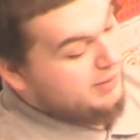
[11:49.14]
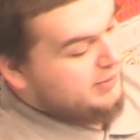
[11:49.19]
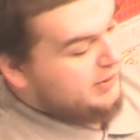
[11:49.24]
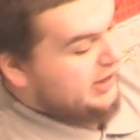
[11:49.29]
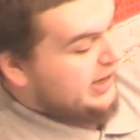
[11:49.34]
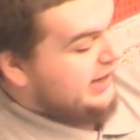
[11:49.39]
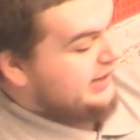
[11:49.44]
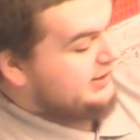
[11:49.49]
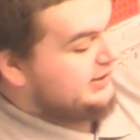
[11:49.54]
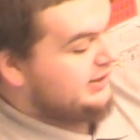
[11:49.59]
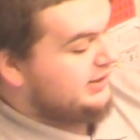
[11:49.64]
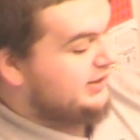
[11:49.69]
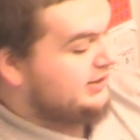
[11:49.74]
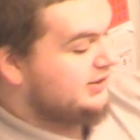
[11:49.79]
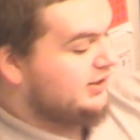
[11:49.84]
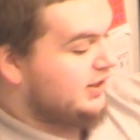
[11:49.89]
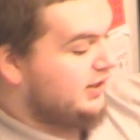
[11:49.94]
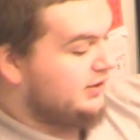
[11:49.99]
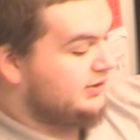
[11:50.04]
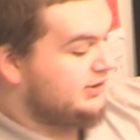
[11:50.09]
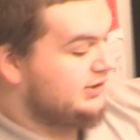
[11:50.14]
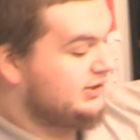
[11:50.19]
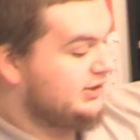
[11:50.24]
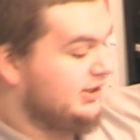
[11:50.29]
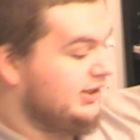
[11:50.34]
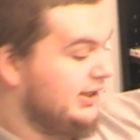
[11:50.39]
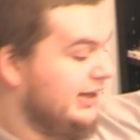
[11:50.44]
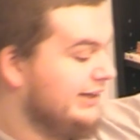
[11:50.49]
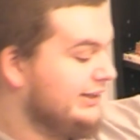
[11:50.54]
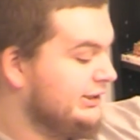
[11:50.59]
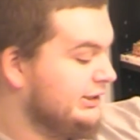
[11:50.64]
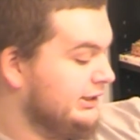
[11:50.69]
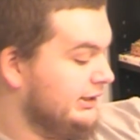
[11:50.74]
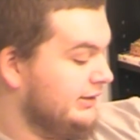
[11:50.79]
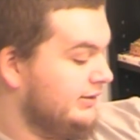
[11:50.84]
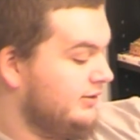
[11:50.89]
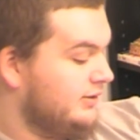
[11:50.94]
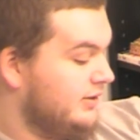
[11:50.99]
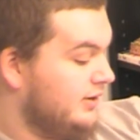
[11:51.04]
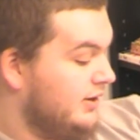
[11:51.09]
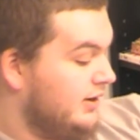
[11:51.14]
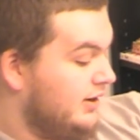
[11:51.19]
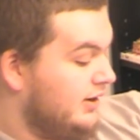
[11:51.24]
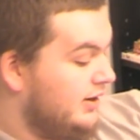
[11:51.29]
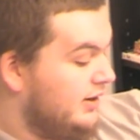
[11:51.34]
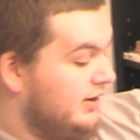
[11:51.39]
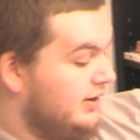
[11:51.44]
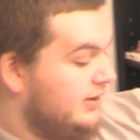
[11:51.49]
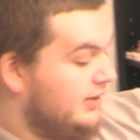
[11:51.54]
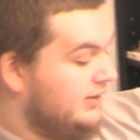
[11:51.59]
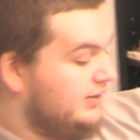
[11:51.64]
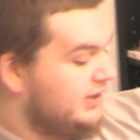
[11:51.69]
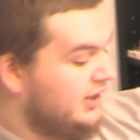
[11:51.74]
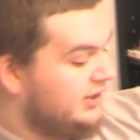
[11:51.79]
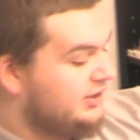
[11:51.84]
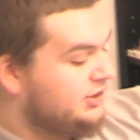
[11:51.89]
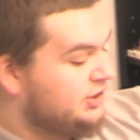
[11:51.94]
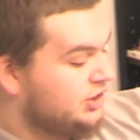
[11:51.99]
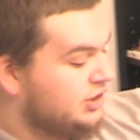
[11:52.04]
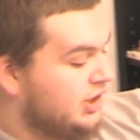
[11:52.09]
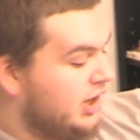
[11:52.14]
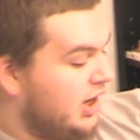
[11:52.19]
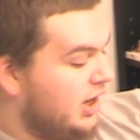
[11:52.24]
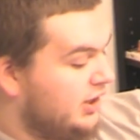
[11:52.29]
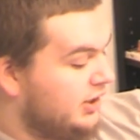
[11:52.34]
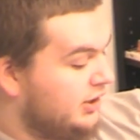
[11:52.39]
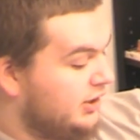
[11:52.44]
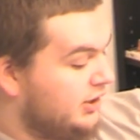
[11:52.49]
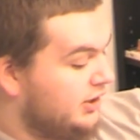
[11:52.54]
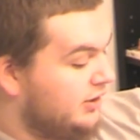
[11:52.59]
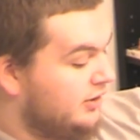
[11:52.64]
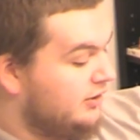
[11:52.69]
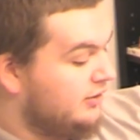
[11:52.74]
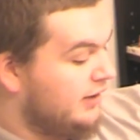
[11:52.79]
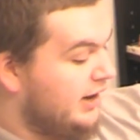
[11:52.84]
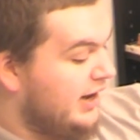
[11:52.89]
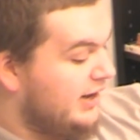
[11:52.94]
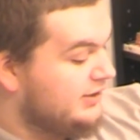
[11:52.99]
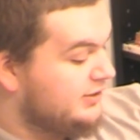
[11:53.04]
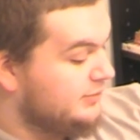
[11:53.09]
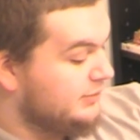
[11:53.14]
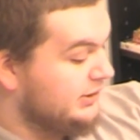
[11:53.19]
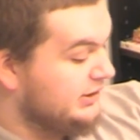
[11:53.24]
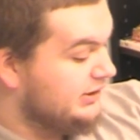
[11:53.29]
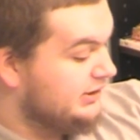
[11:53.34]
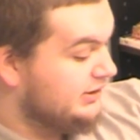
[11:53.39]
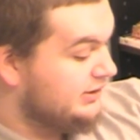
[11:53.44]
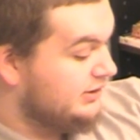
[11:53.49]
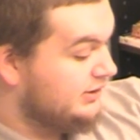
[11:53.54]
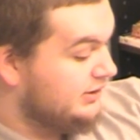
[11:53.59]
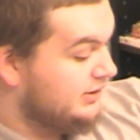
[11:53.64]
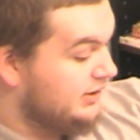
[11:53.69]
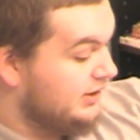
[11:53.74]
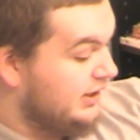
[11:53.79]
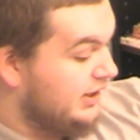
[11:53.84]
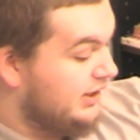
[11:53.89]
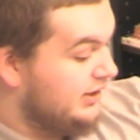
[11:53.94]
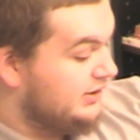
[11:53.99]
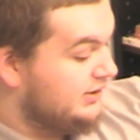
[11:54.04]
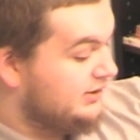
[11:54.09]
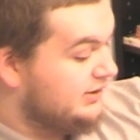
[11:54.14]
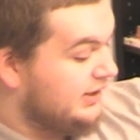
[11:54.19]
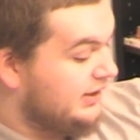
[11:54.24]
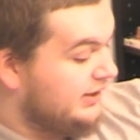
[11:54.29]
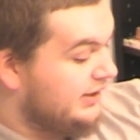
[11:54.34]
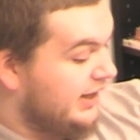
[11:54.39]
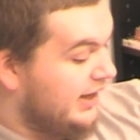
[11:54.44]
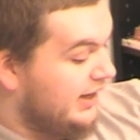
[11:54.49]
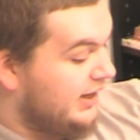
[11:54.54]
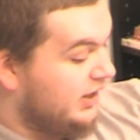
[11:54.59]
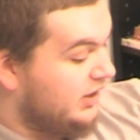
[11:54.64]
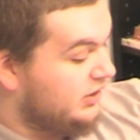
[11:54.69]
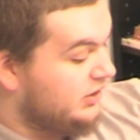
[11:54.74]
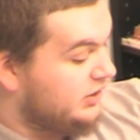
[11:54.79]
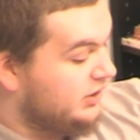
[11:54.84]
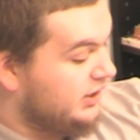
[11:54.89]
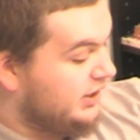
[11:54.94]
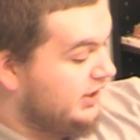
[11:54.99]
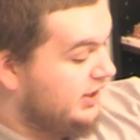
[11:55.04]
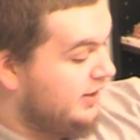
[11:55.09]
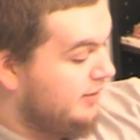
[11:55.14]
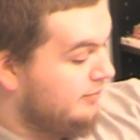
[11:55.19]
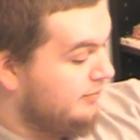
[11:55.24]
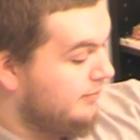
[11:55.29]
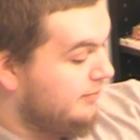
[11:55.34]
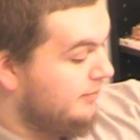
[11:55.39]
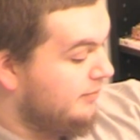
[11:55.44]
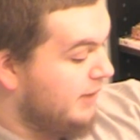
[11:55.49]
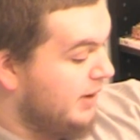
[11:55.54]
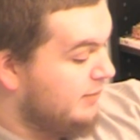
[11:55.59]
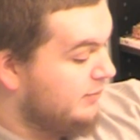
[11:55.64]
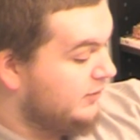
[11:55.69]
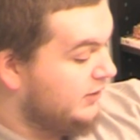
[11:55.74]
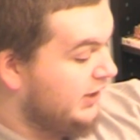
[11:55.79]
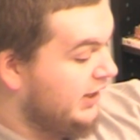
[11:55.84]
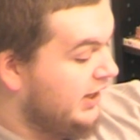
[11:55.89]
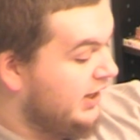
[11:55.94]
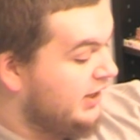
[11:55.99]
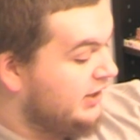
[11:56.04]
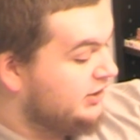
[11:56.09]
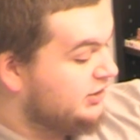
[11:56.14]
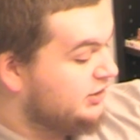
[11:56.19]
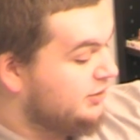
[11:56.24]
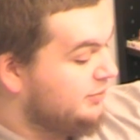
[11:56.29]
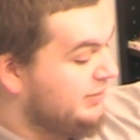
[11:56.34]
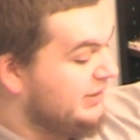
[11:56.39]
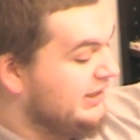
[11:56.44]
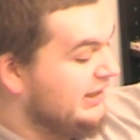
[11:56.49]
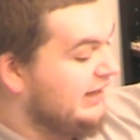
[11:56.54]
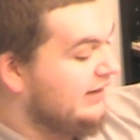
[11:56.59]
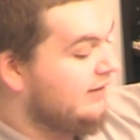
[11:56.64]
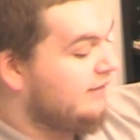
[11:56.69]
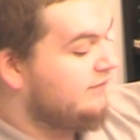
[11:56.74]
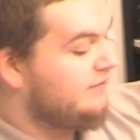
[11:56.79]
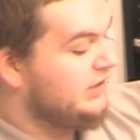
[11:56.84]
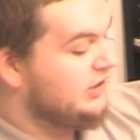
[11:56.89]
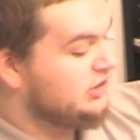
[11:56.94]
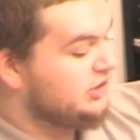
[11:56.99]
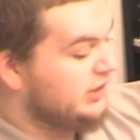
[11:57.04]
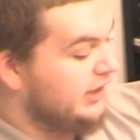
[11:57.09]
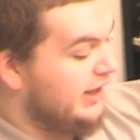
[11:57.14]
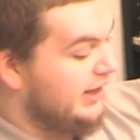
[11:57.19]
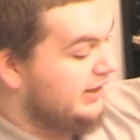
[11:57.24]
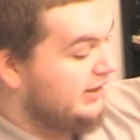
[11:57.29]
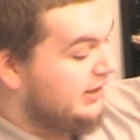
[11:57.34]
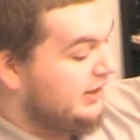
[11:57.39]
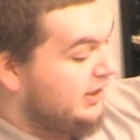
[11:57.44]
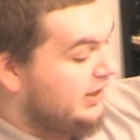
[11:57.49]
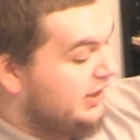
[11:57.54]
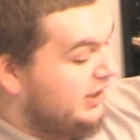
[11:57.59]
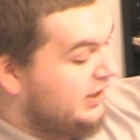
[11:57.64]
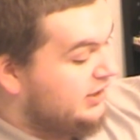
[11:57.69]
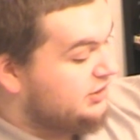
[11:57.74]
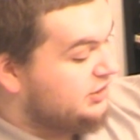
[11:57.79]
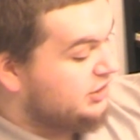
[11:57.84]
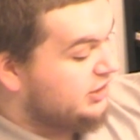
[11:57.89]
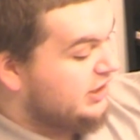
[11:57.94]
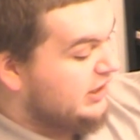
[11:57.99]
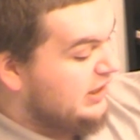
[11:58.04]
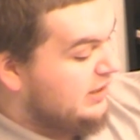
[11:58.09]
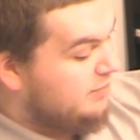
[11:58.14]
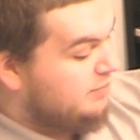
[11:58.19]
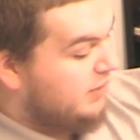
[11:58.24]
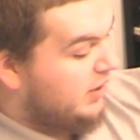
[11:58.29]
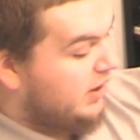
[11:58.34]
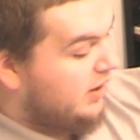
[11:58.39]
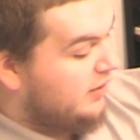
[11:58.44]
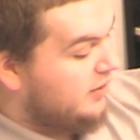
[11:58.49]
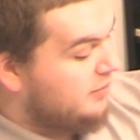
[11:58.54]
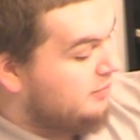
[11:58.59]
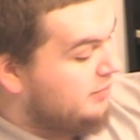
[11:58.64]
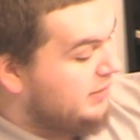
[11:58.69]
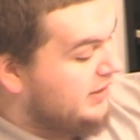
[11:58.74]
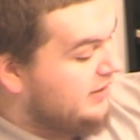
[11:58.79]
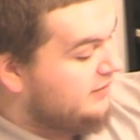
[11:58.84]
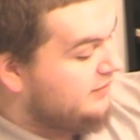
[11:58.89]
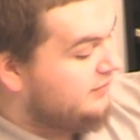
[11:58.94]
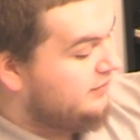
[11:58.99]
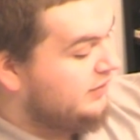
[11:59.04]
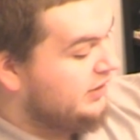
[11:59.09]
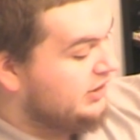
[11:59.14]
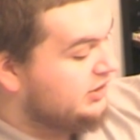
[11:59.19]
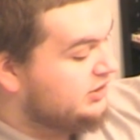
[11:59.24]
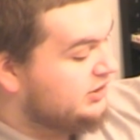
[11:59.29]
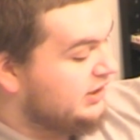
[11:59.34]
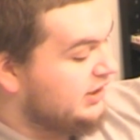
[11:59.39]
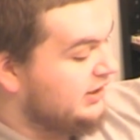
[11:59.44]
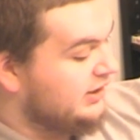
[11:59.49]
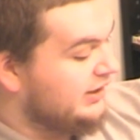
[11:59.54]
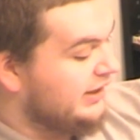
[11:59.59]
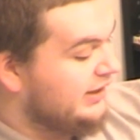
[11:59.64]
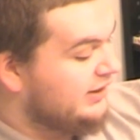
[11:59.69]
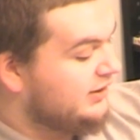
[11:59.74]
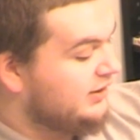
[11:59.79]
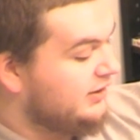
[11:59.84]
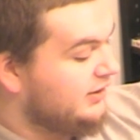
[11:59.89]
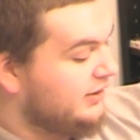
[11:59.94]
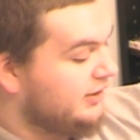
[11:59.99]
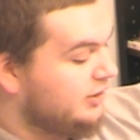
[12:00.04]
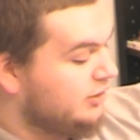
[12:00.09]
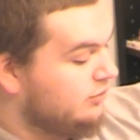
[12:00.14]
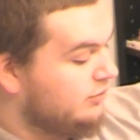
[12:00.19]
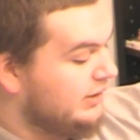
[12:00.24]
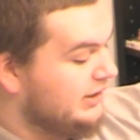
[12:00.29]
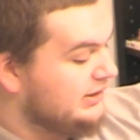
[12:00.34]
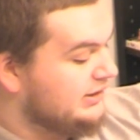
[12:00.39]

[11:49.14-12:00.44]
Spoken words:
memorizing is called selection. The Dutch scholar Erasmus said that a good memory should be like a fishnet. It should keep all the big fish and let the little